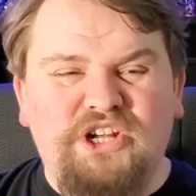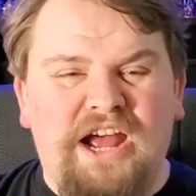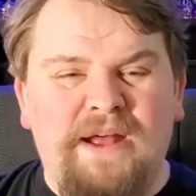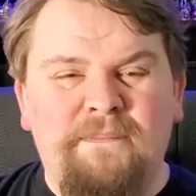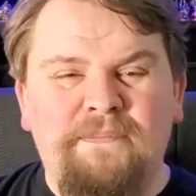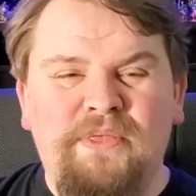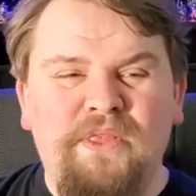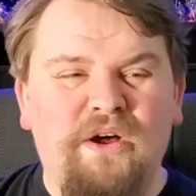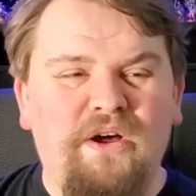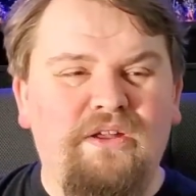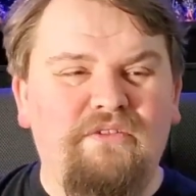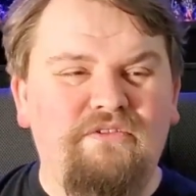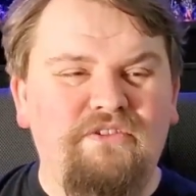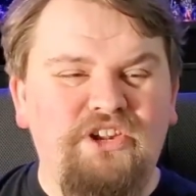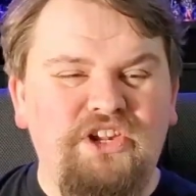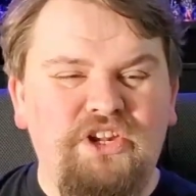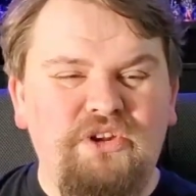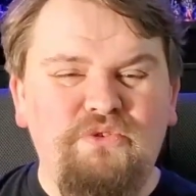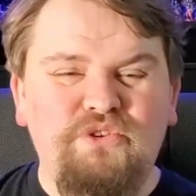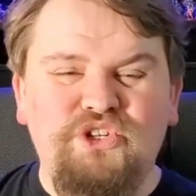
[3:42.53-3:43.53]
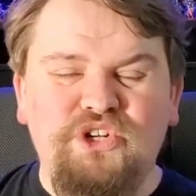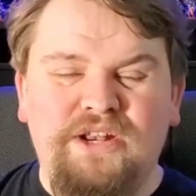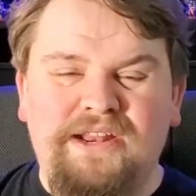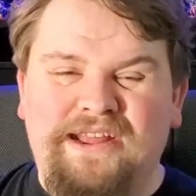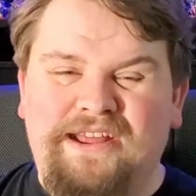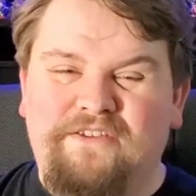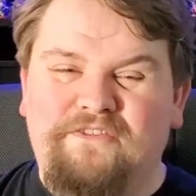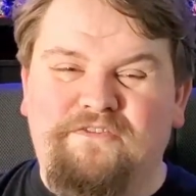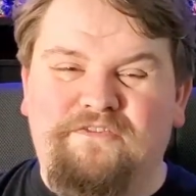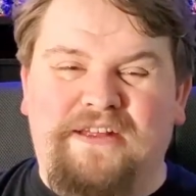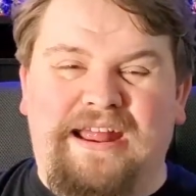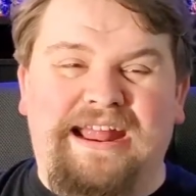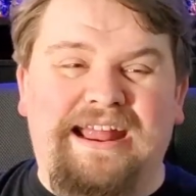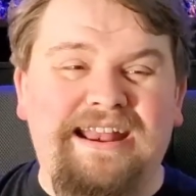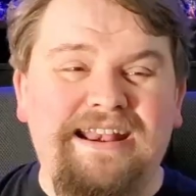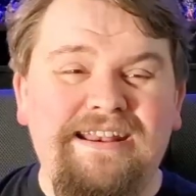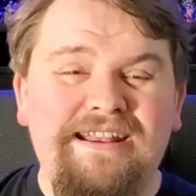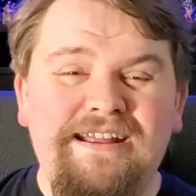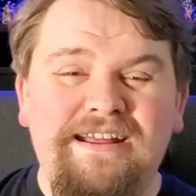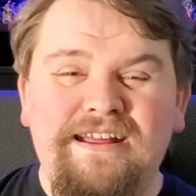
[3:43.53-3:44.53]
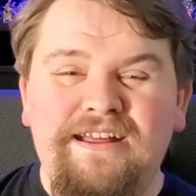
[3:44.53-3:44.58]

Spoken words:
I'm not usually a fan